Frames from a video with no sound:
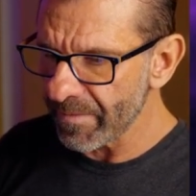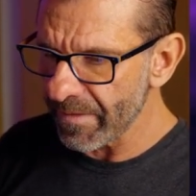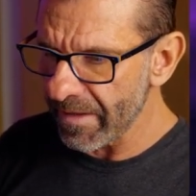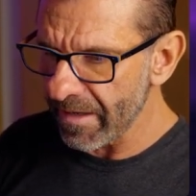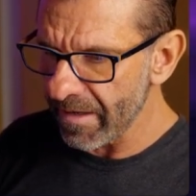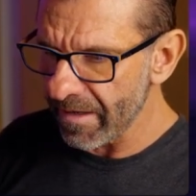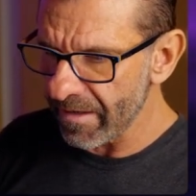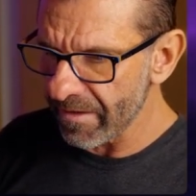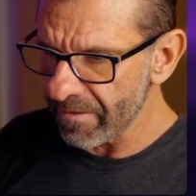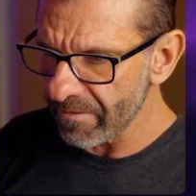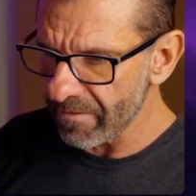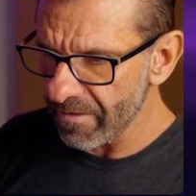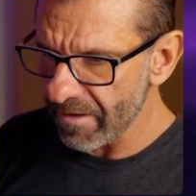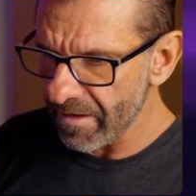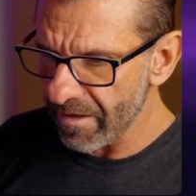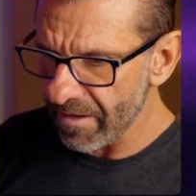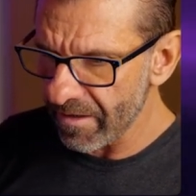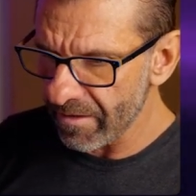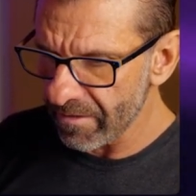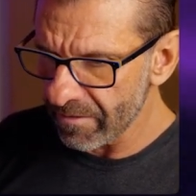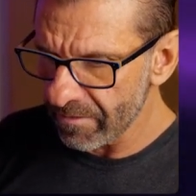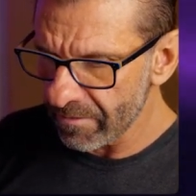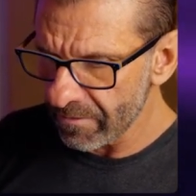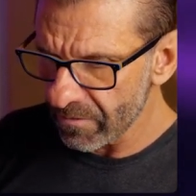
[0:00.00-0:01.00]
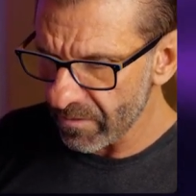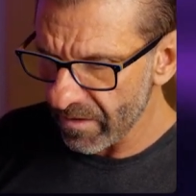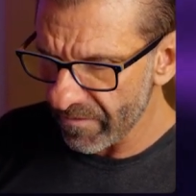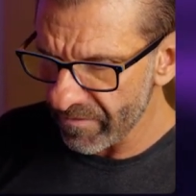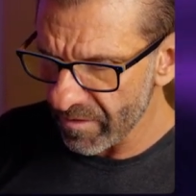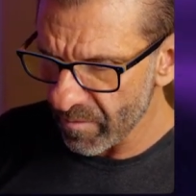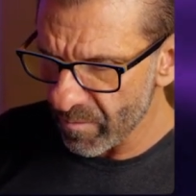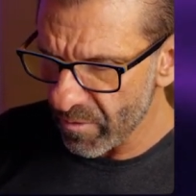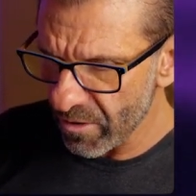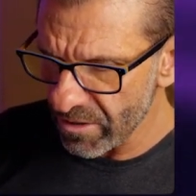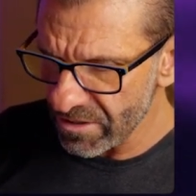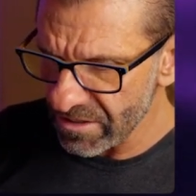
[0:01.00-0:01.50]
And uh, do I have
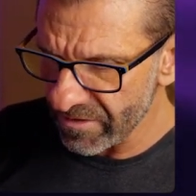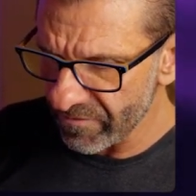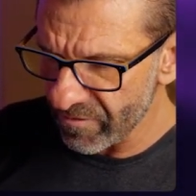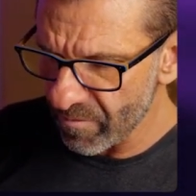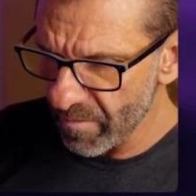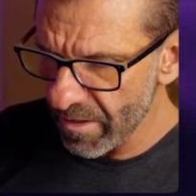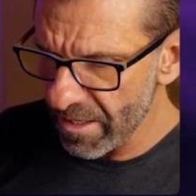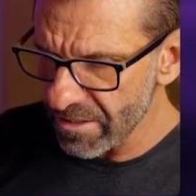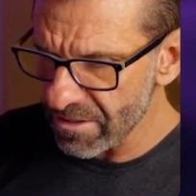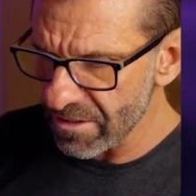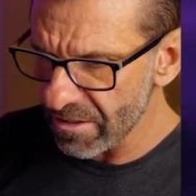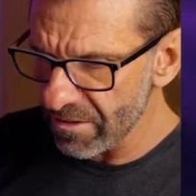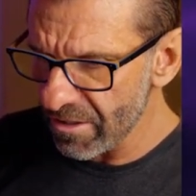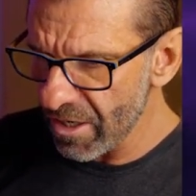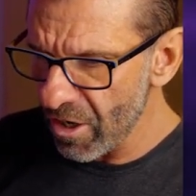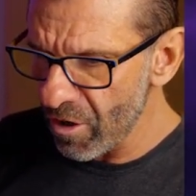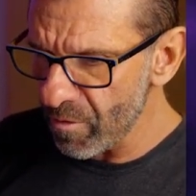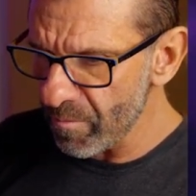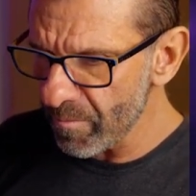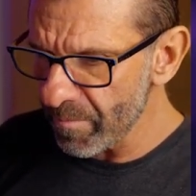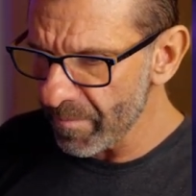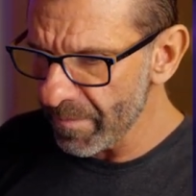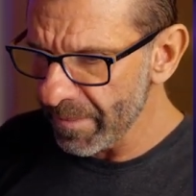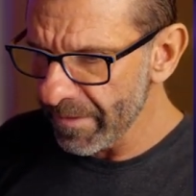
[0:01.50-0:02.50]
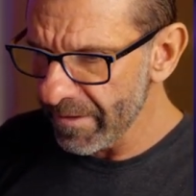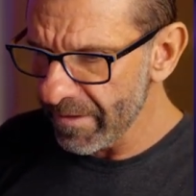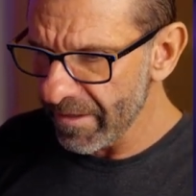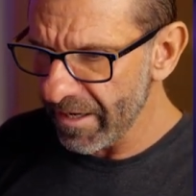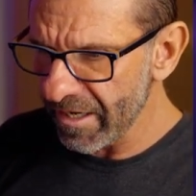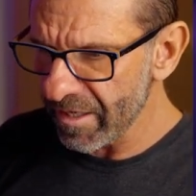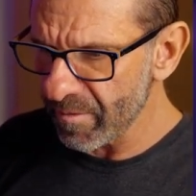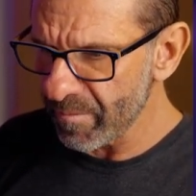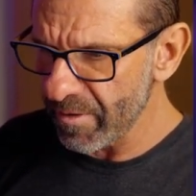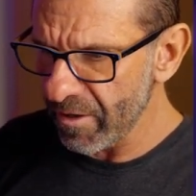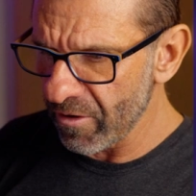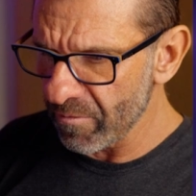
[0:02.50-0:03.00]
any personal information? Nope.
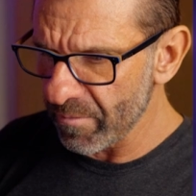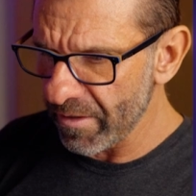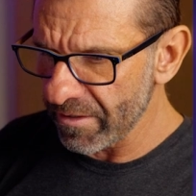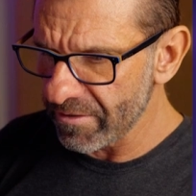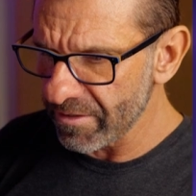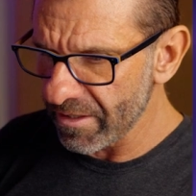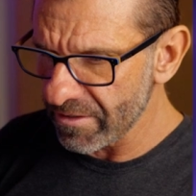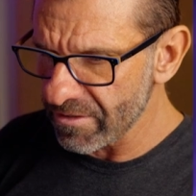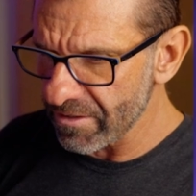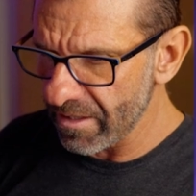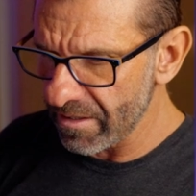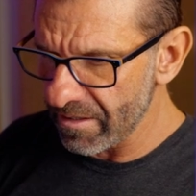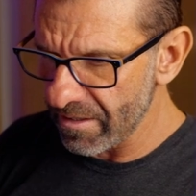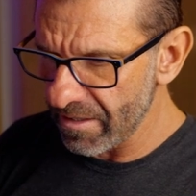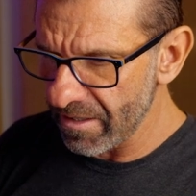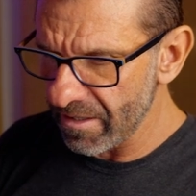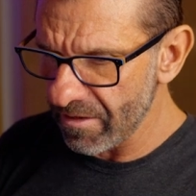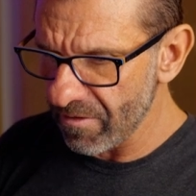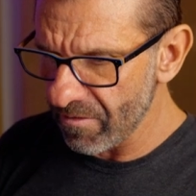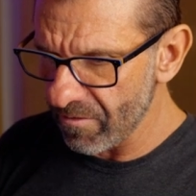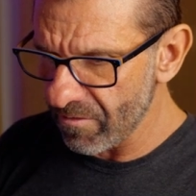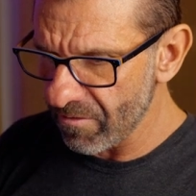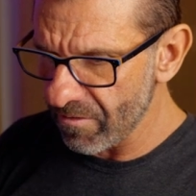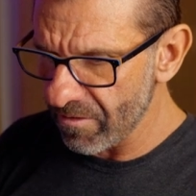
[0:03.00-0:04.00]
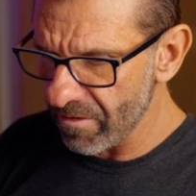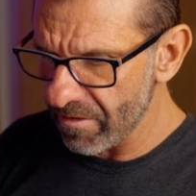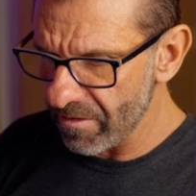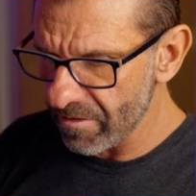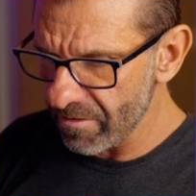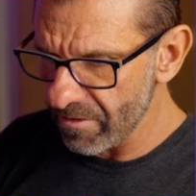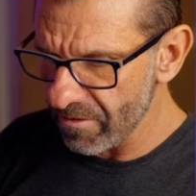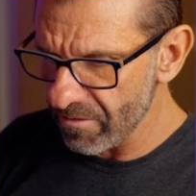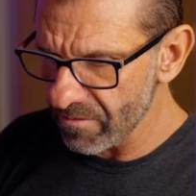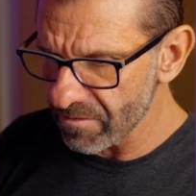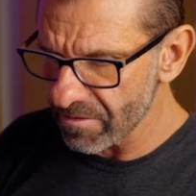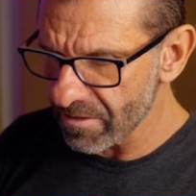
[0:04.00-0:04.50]
I can pay with my Touch ID or
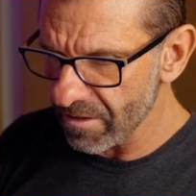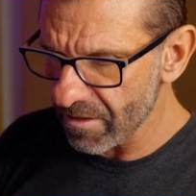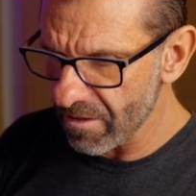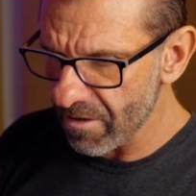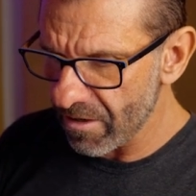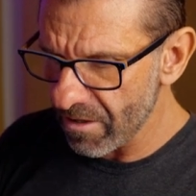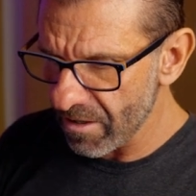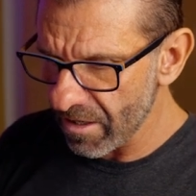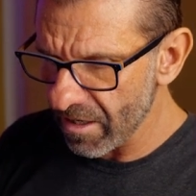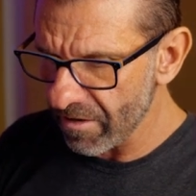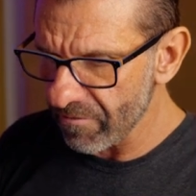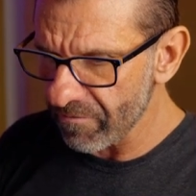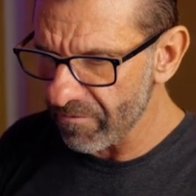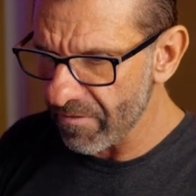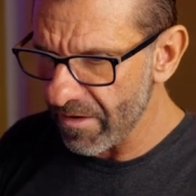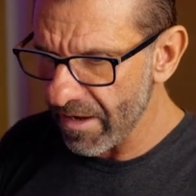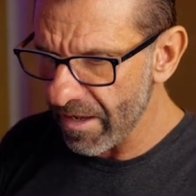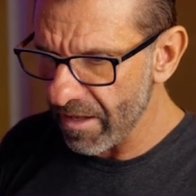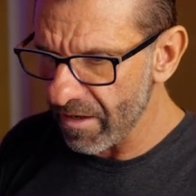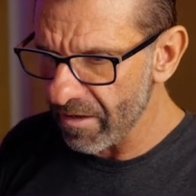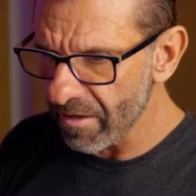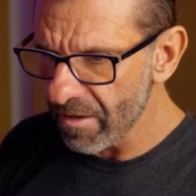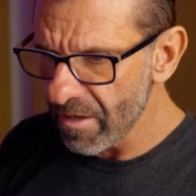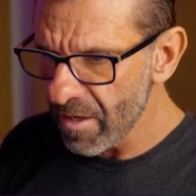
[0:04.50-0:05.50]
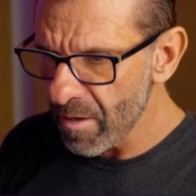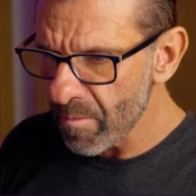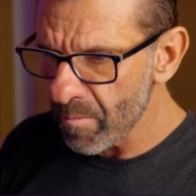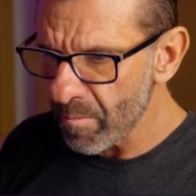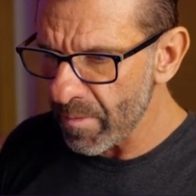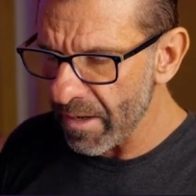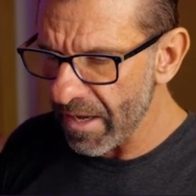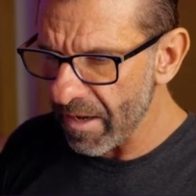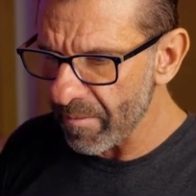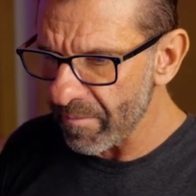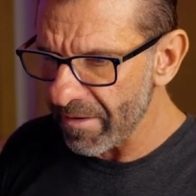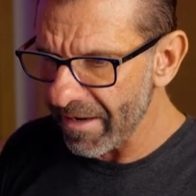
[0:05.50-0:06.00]
use the card on file.
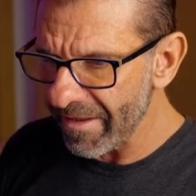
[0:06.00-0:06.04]
Bam.